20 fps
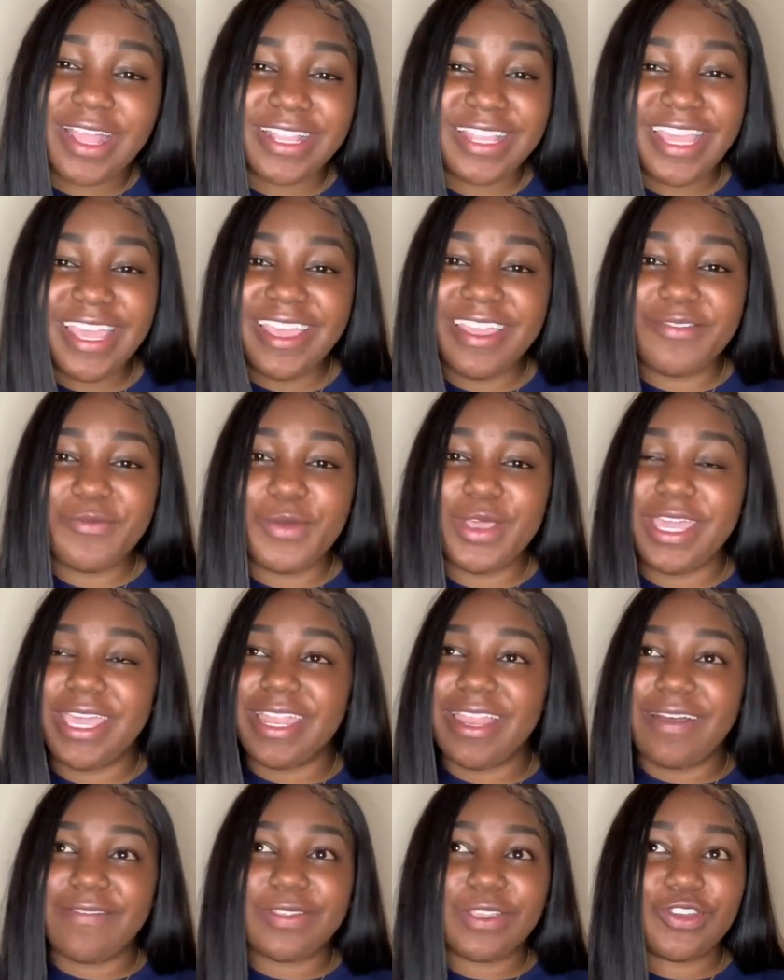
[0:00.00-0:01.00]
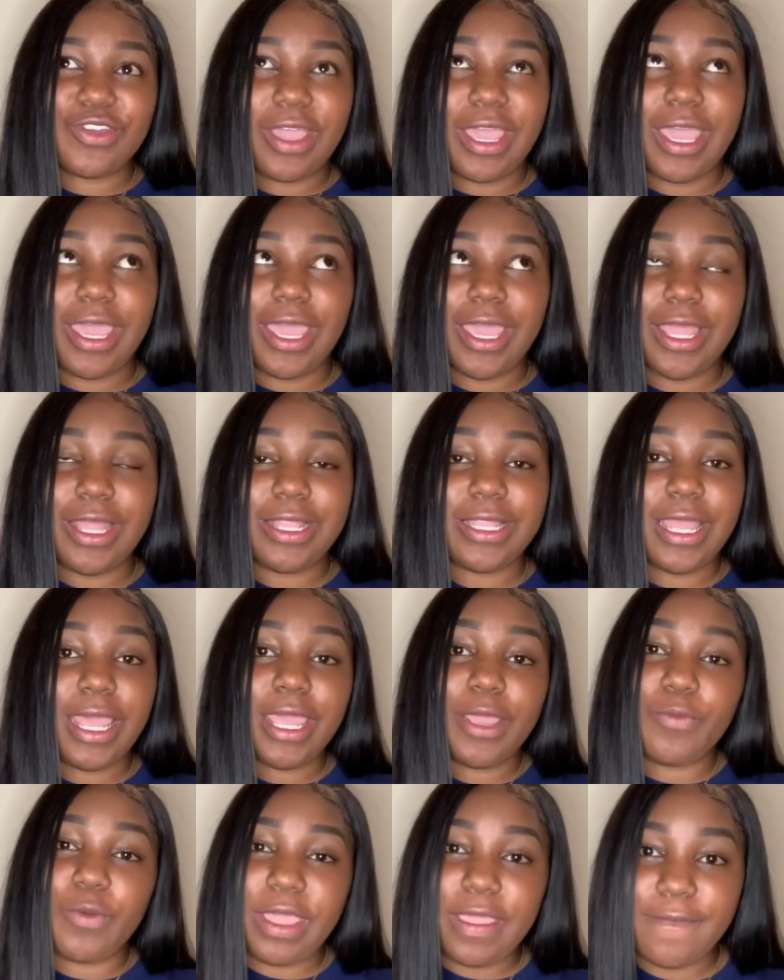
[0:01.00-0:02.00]
then we get off train.
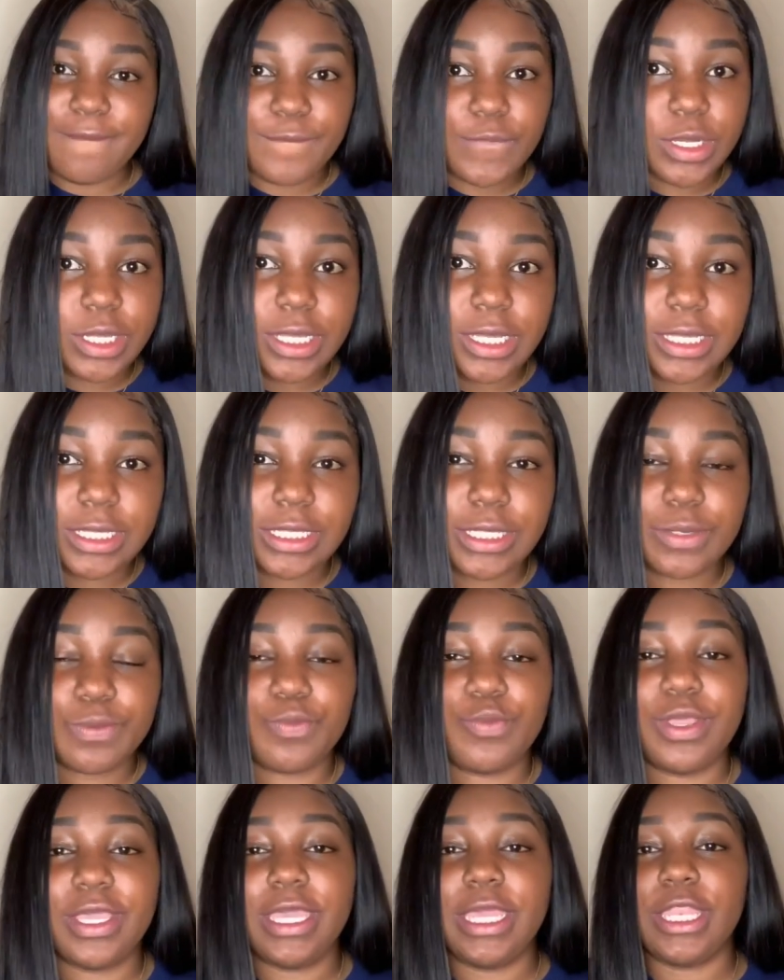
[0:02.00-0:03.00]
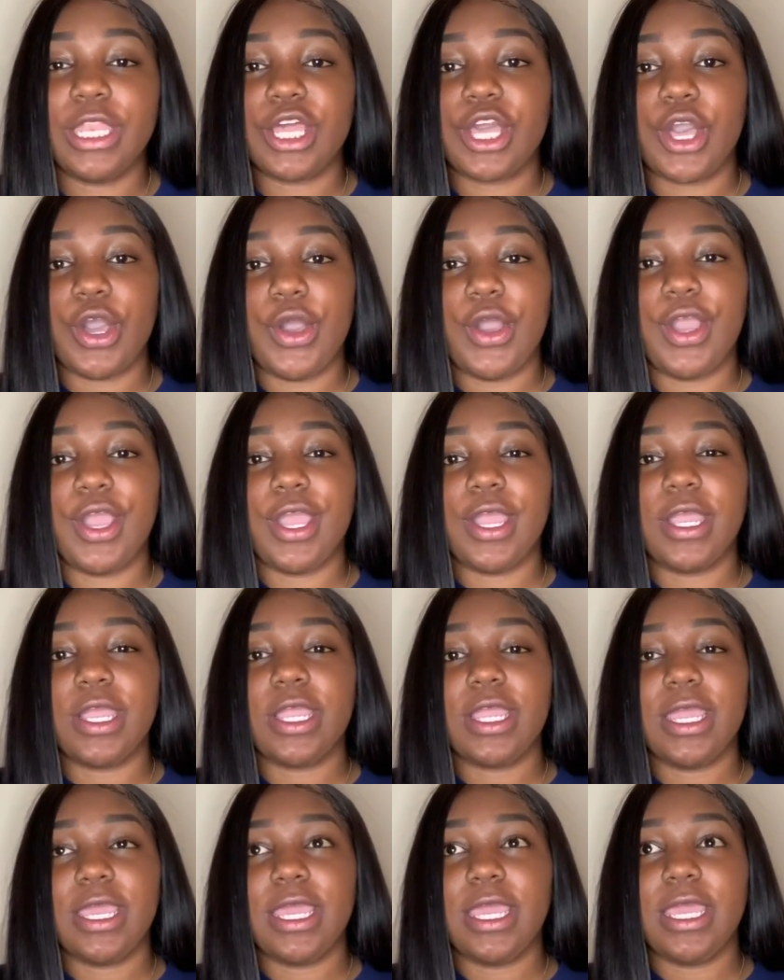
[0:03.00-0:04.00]
They waiting for us. We get in the
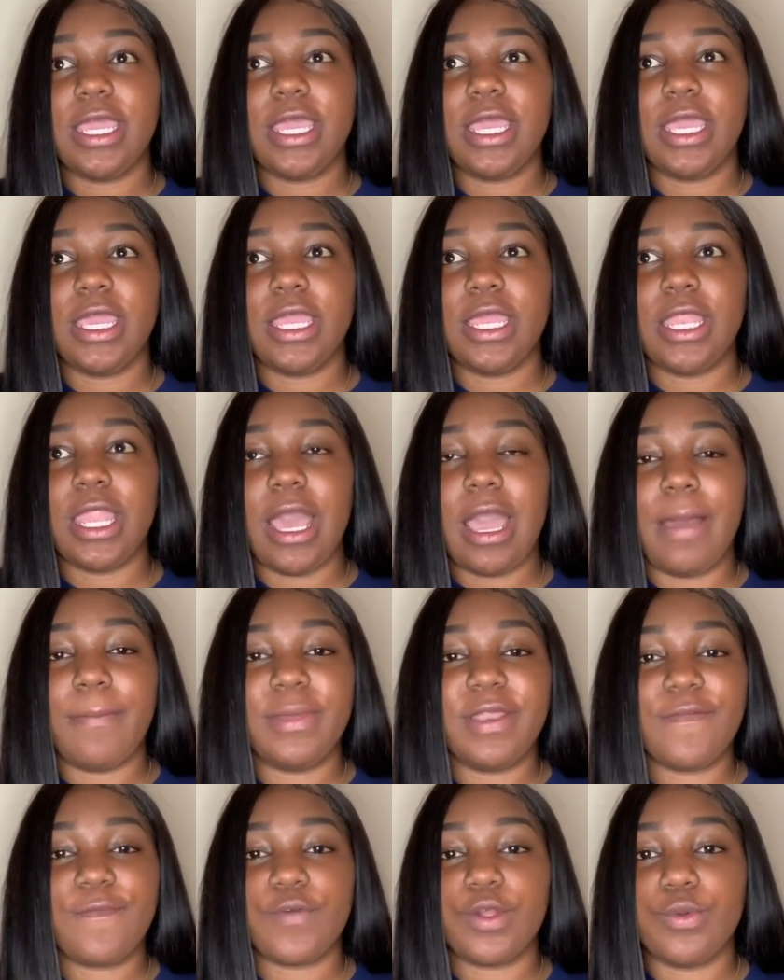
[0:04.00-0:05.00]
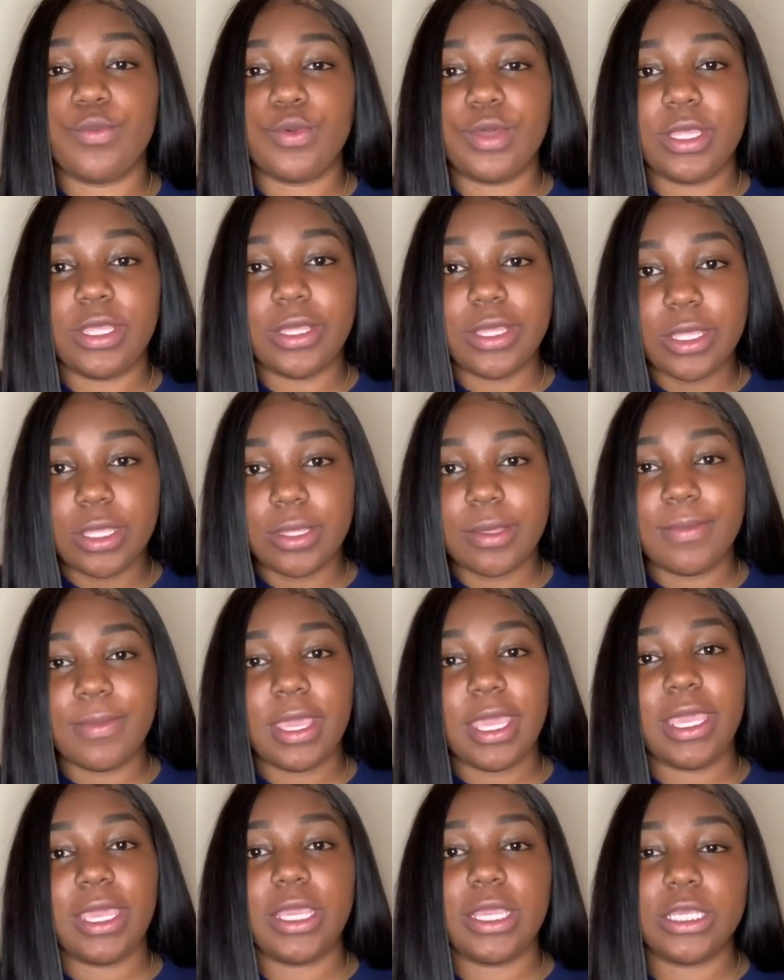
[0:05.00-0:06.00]
car and I'm in the front with him
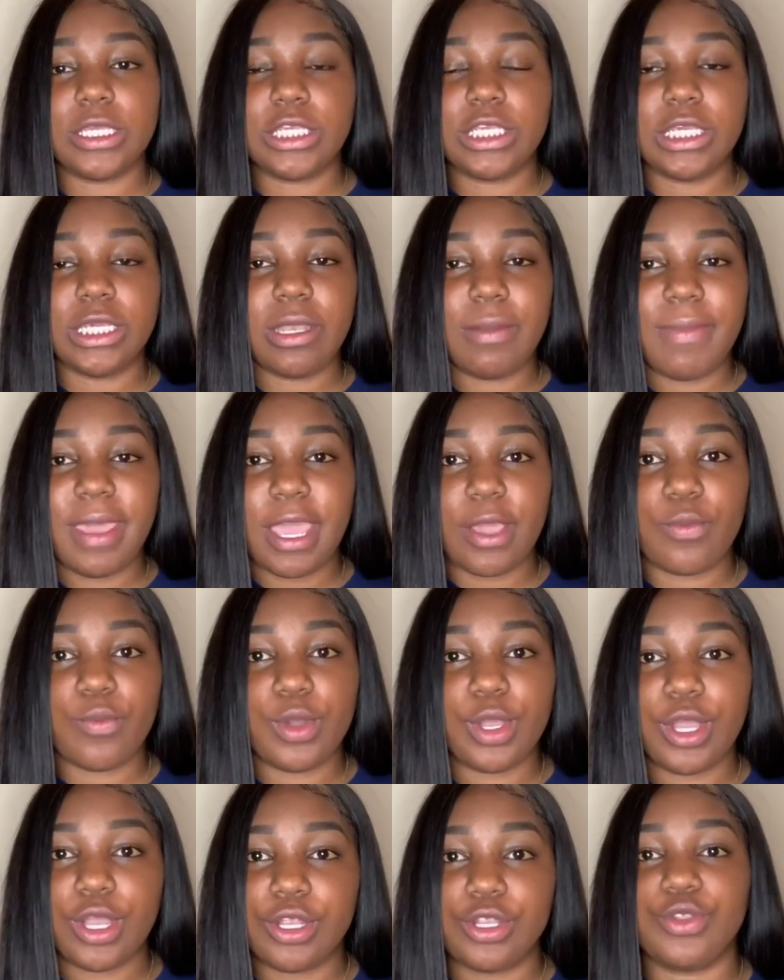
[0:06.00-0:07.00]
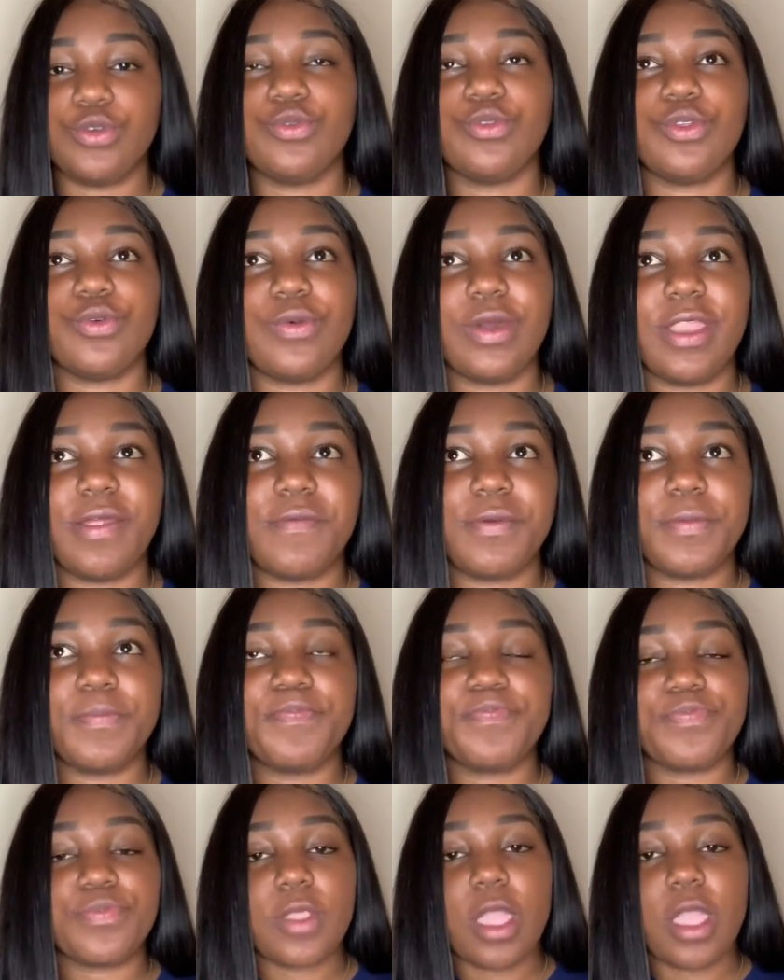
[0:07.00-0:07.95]
and she in the back with her dude or whatever.